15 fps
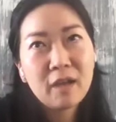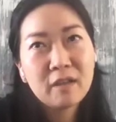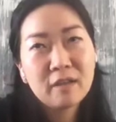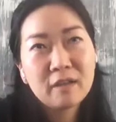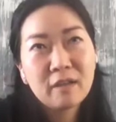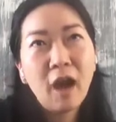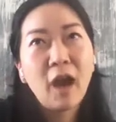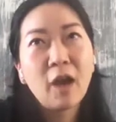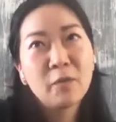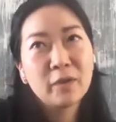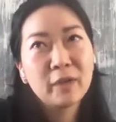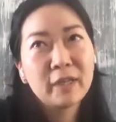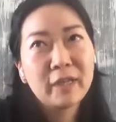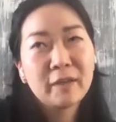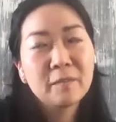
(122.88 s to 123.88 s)
not
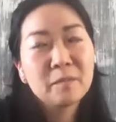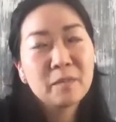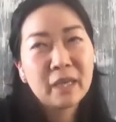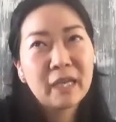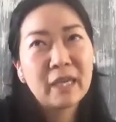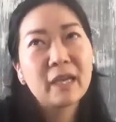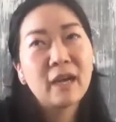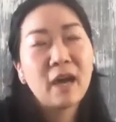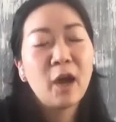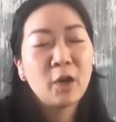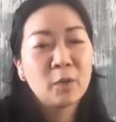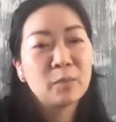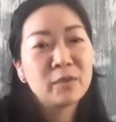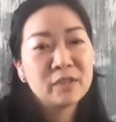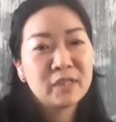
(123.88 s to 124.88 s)
really being
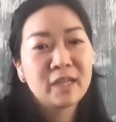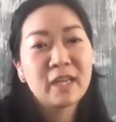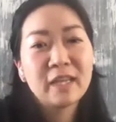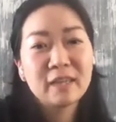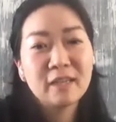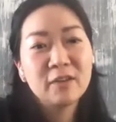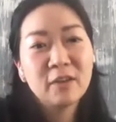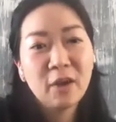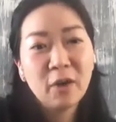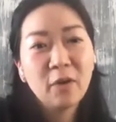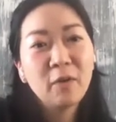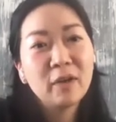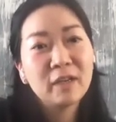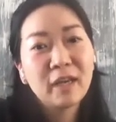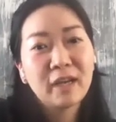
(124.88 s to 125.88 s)
100% in the
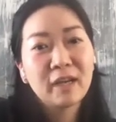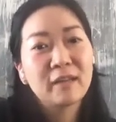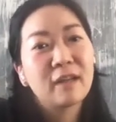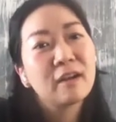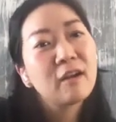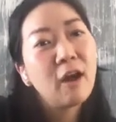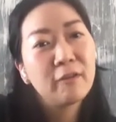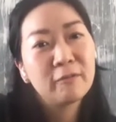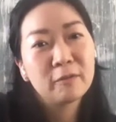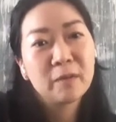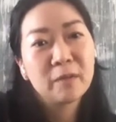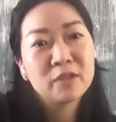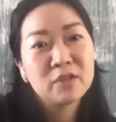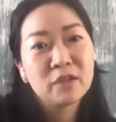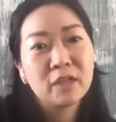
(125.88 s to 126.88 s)
know and getting that
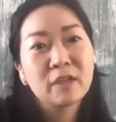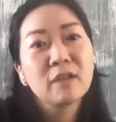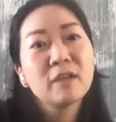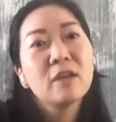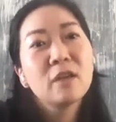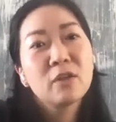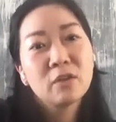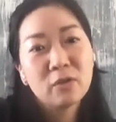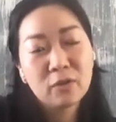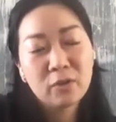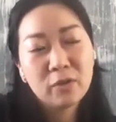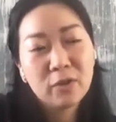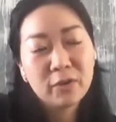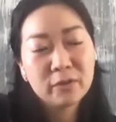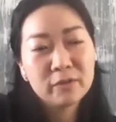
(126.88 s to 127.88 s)
confirmation through
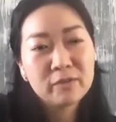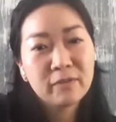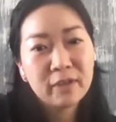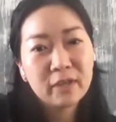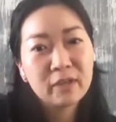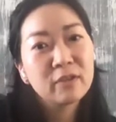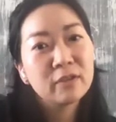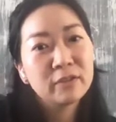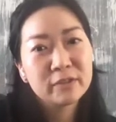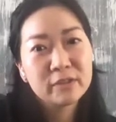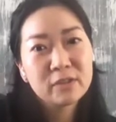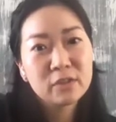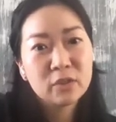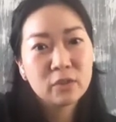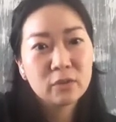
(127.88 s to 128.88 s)
those
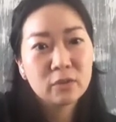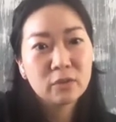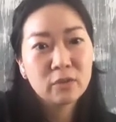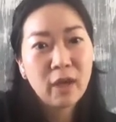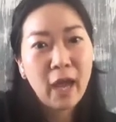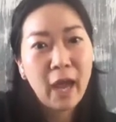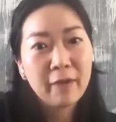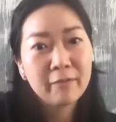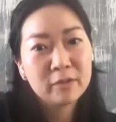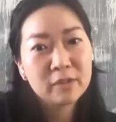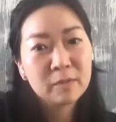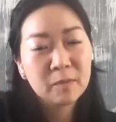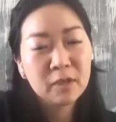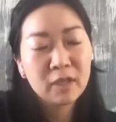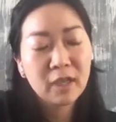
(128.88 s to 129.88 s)
vehicles to have those
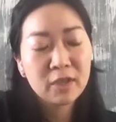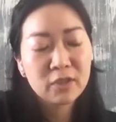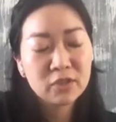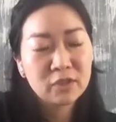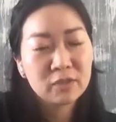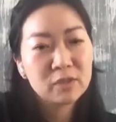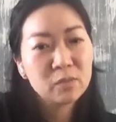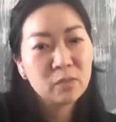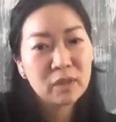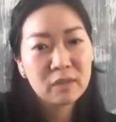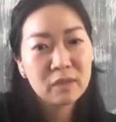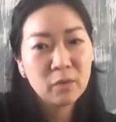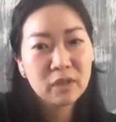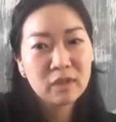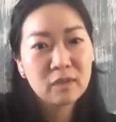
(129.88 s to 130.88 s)
communications
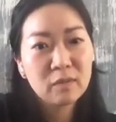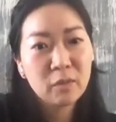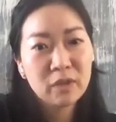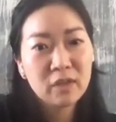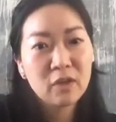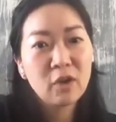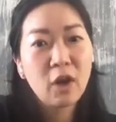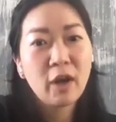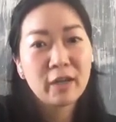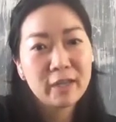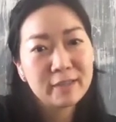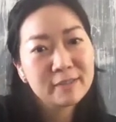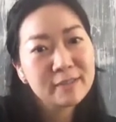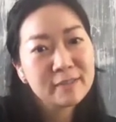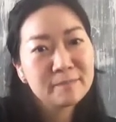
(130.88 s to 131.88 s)
with your
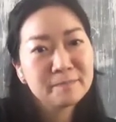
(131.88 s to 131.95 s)
audience.